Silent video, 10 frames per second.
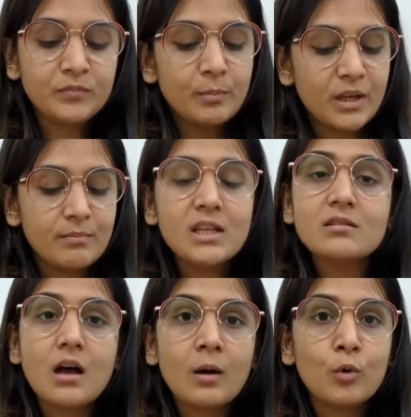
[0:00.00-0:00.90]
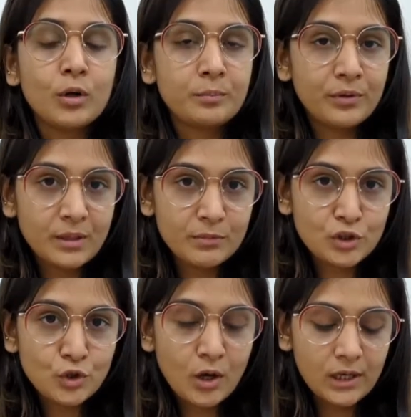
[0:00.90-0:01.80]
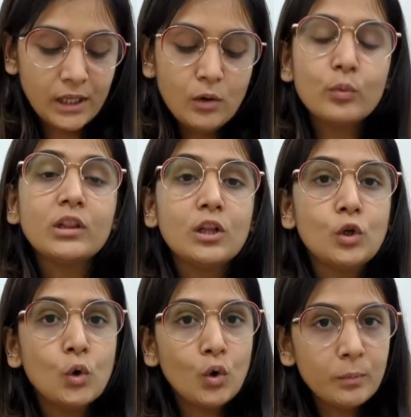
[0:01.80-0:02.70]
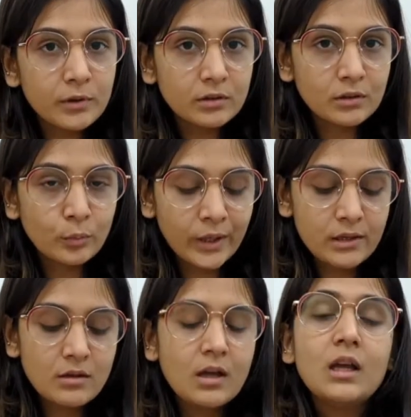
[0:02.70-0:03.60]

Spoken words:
The babies are born prematurely with low birth weight,